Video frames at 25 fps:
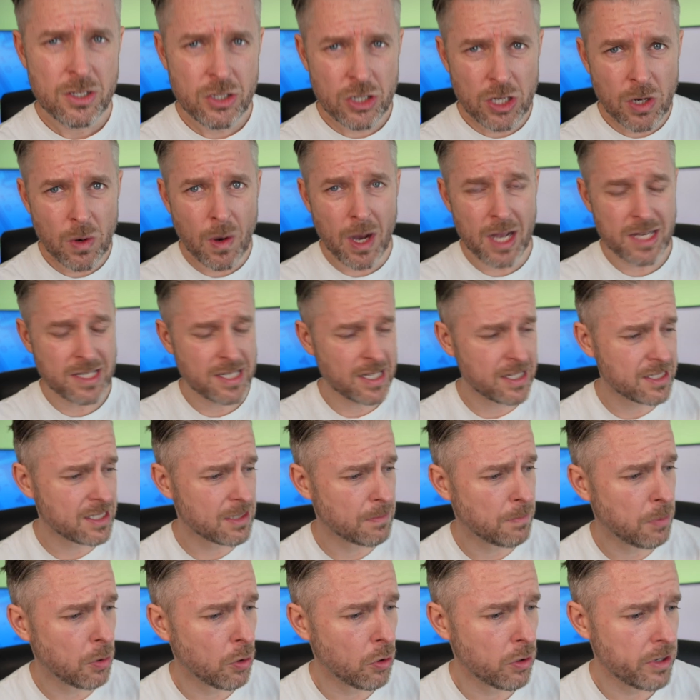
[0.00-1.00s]
Do you know I T
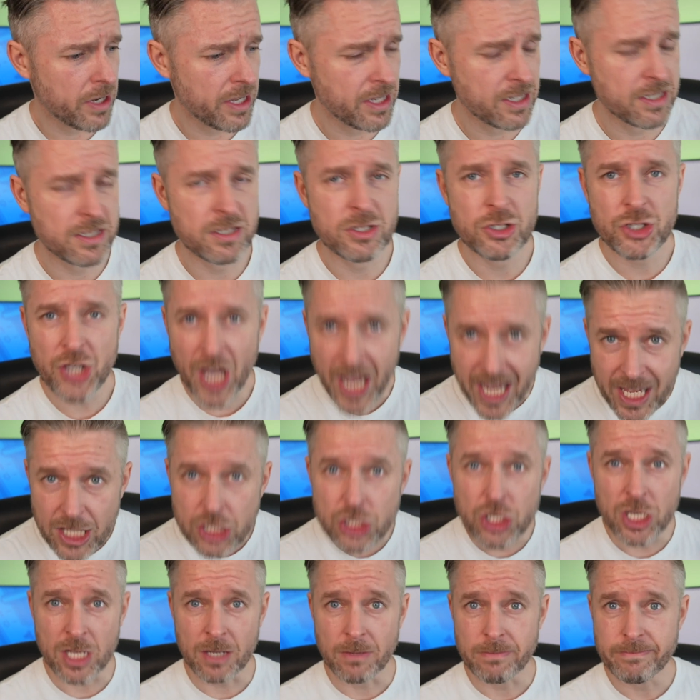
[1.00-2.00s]
support is
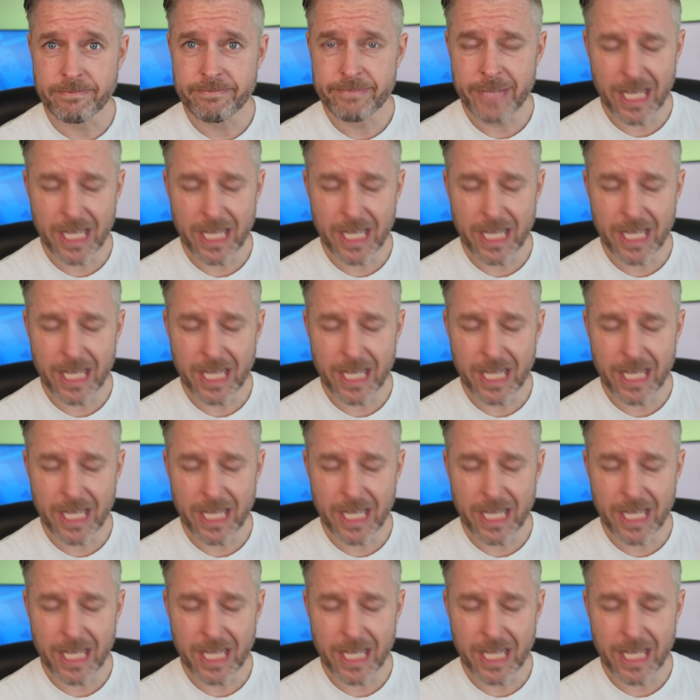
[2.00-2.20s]
changing?